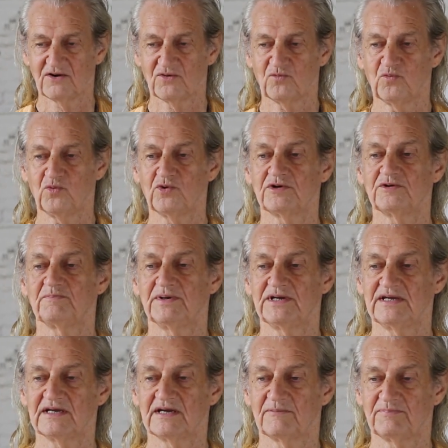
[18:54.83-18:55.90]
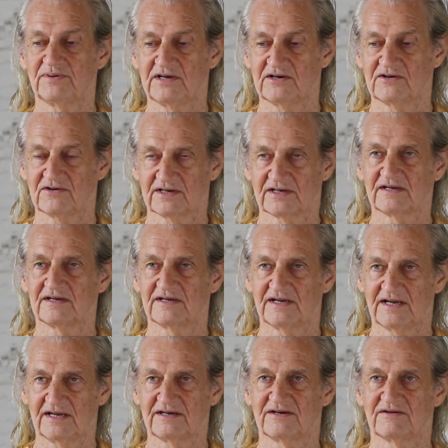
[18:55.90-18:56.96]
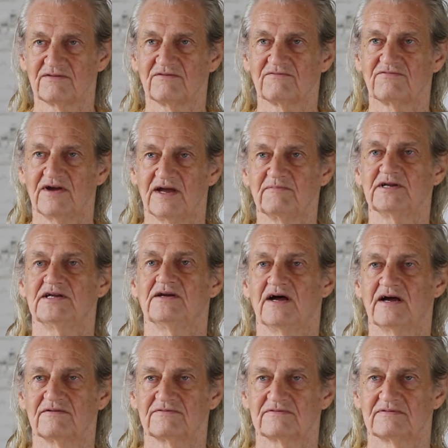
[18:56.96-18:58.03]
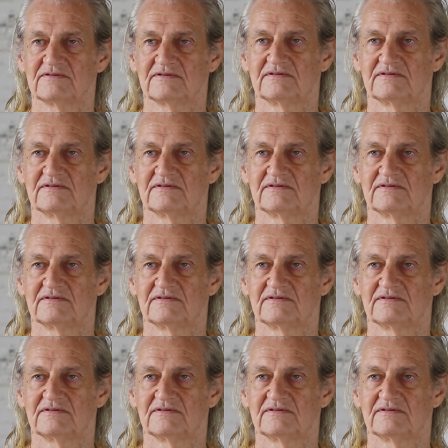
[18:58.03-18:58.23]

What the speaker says: would be appearing in family life.